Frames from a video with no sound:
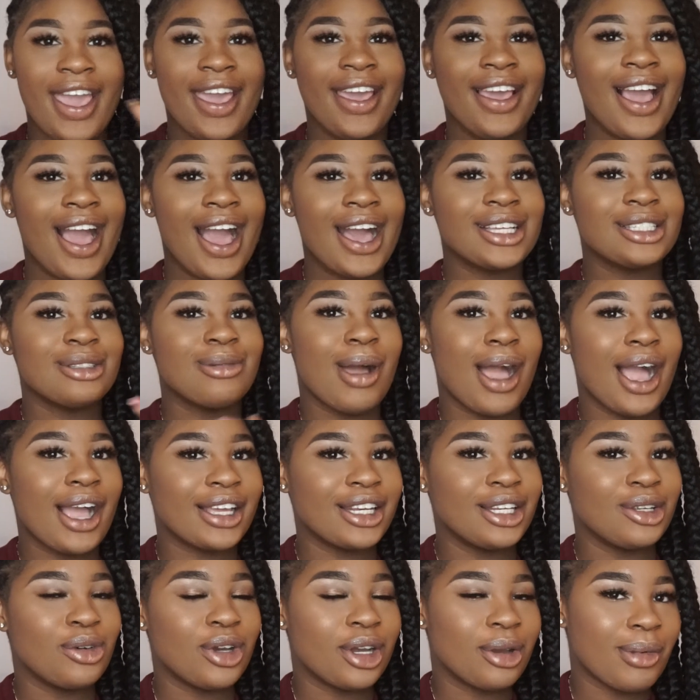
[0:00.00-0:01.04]
Hey guys,
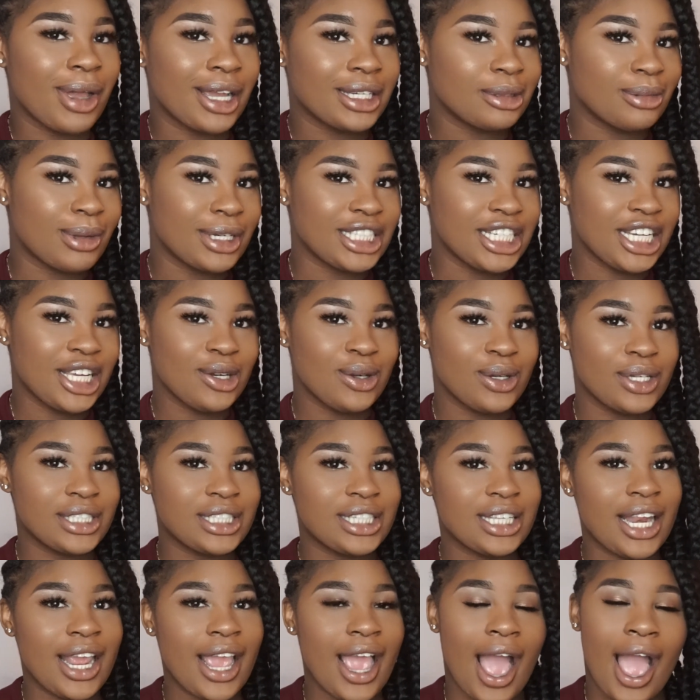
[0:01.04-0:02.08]
Mahagony, welcome back to my channel, and
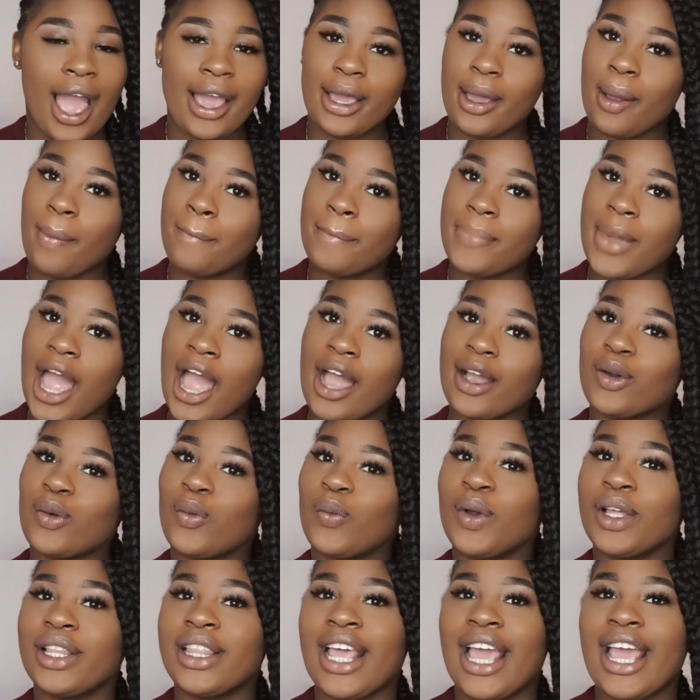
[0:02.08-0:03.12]
today I am back
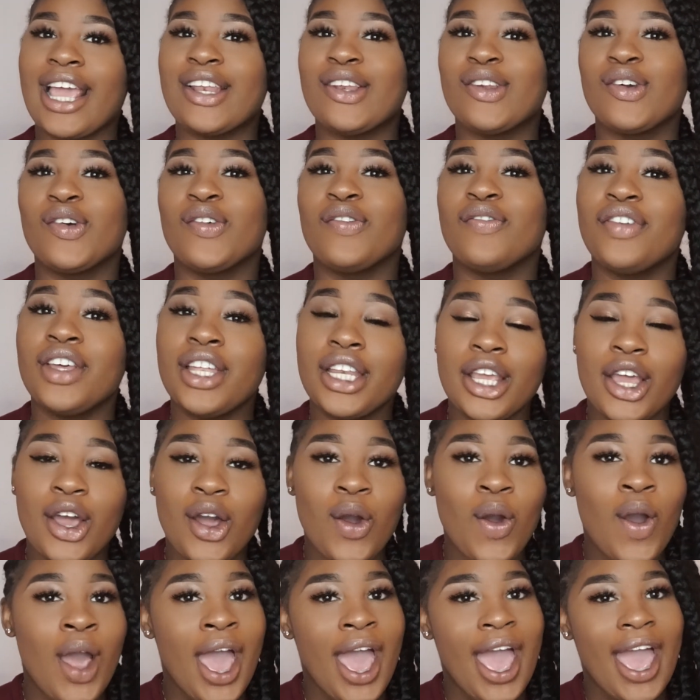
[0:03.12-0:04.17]
with a new
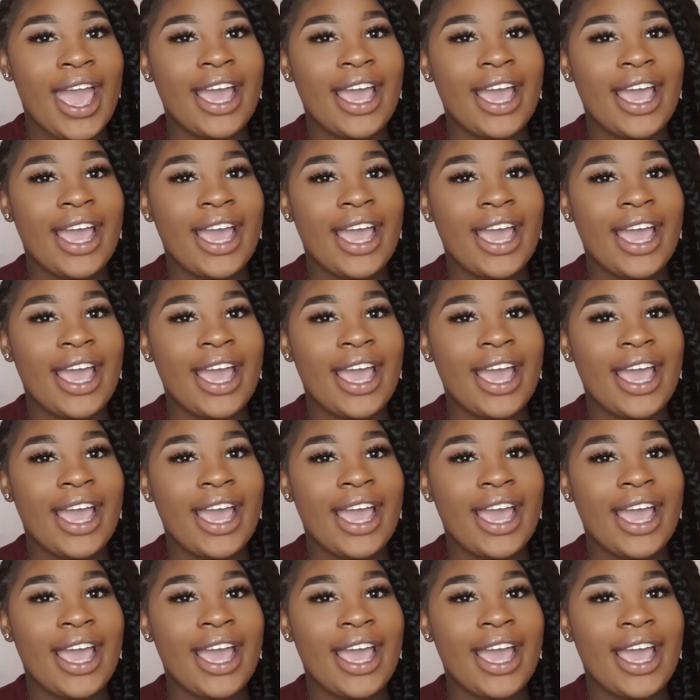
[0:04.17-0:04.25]
video,